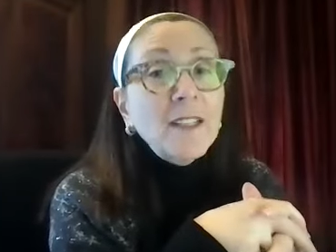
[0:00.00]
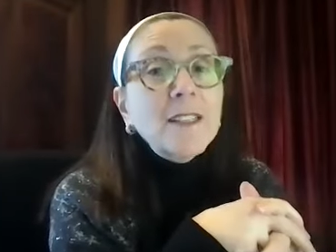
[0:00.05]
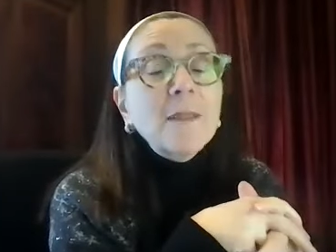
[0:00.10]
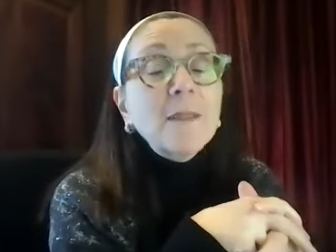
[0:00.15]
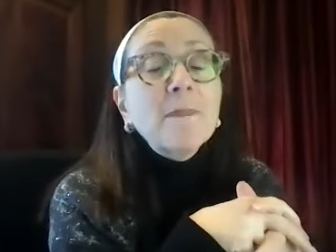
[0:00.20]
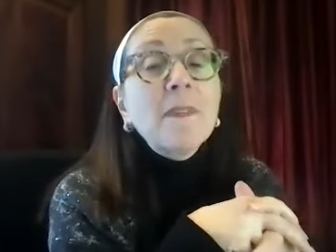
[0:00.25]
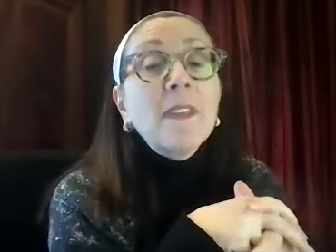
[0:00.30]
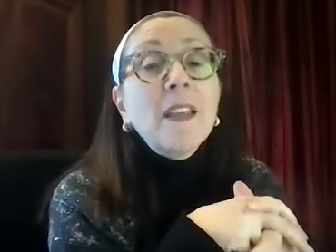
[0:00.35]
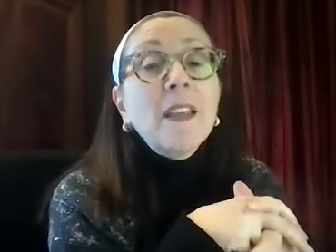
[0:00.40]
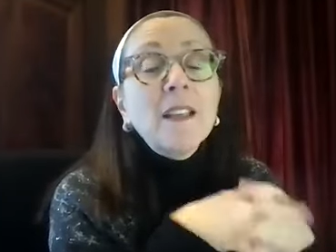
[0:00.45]

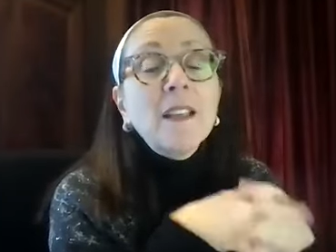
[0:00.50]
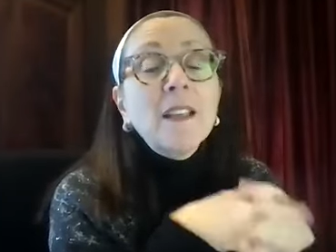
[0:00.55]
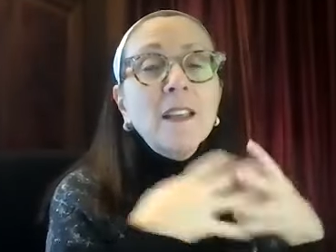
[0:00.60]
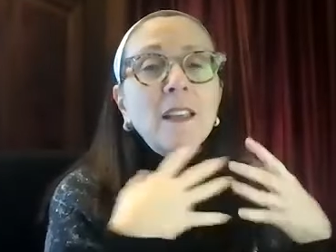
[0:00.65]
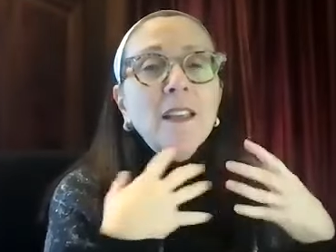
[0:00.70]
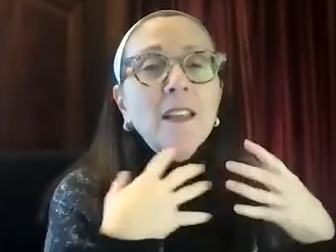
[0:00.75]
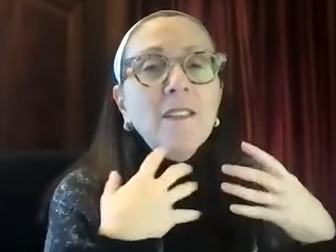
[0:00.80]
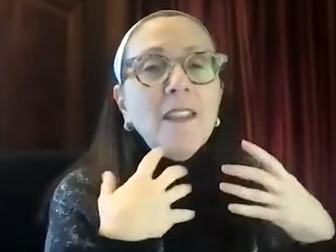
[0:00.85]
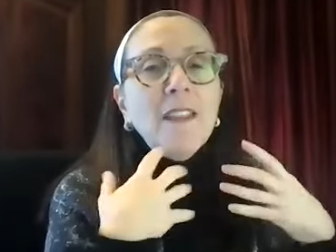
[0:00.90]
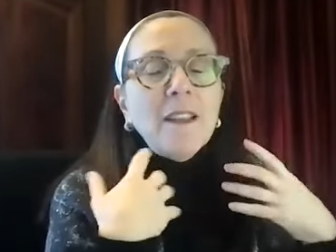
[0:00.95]
something
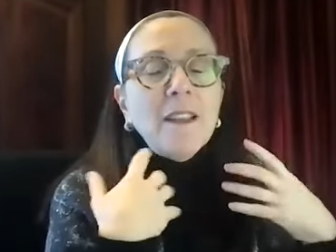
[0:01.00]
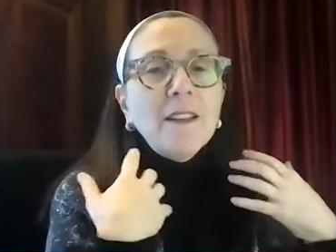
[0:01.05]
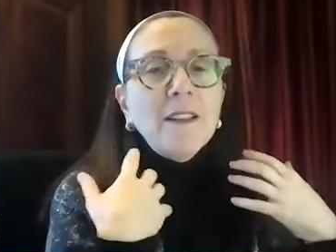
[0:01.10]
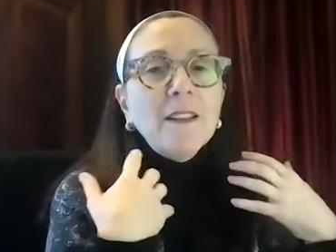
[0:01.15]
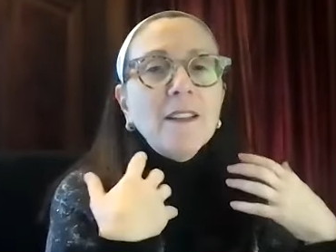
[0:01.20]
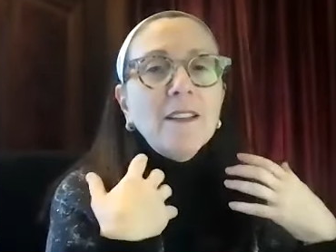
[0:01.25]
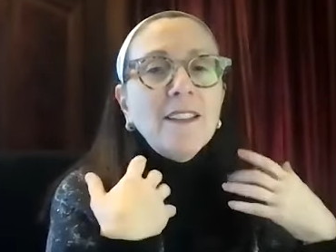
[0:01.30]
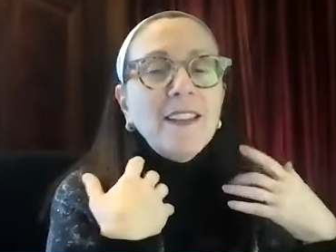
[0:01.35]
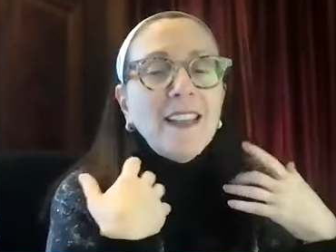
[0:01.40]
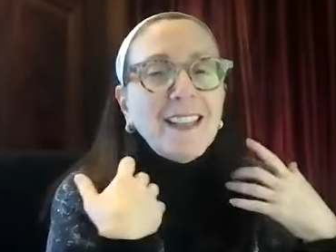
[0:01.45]

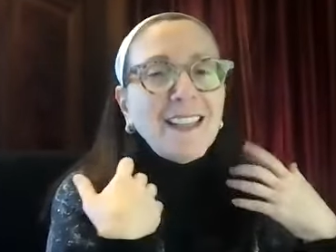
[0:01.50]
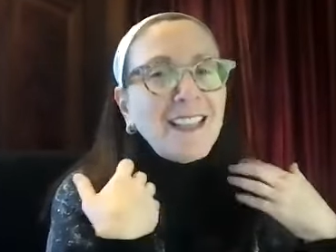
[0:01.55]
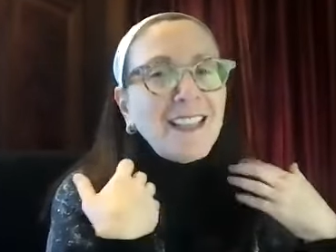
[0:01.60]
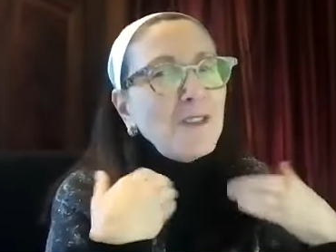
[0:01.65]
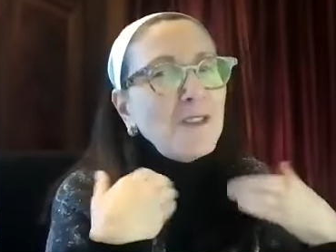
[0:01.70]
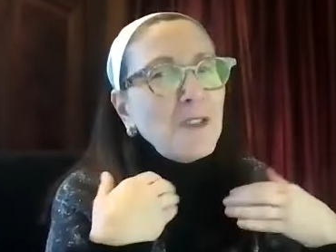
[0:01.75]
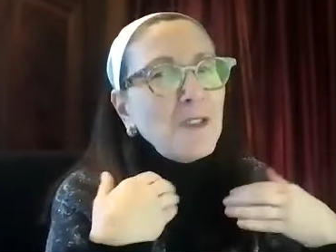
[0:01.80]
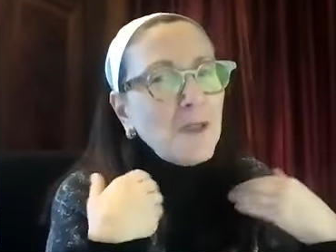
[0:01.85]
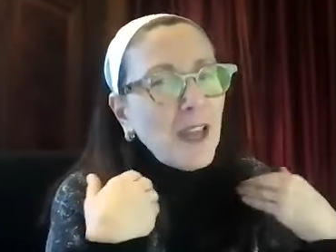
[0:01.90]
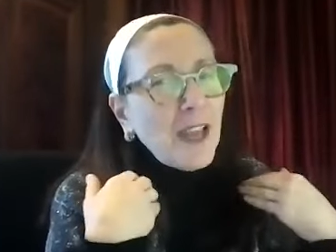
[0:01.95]
that
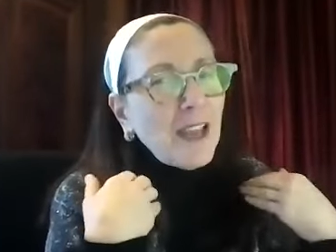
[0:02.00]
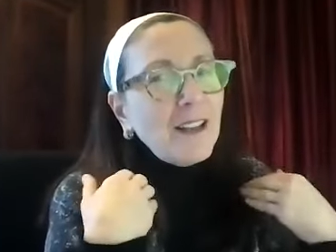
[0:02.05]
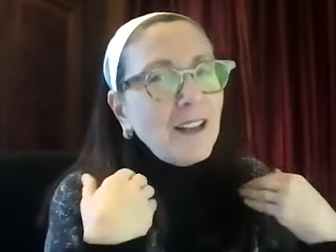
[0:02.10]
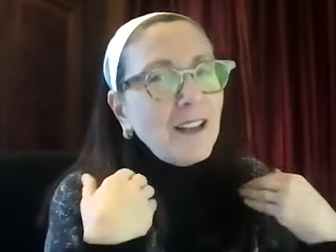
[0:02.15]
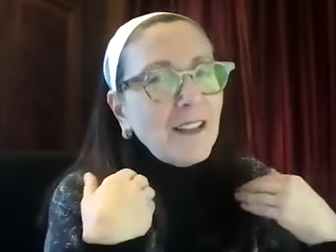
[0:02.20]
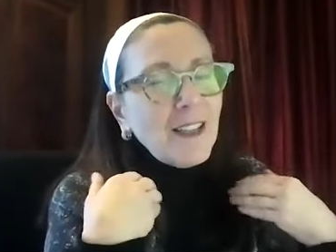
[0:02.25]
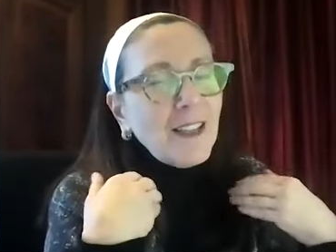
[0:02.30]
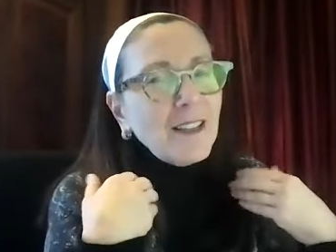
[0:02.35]
gives you that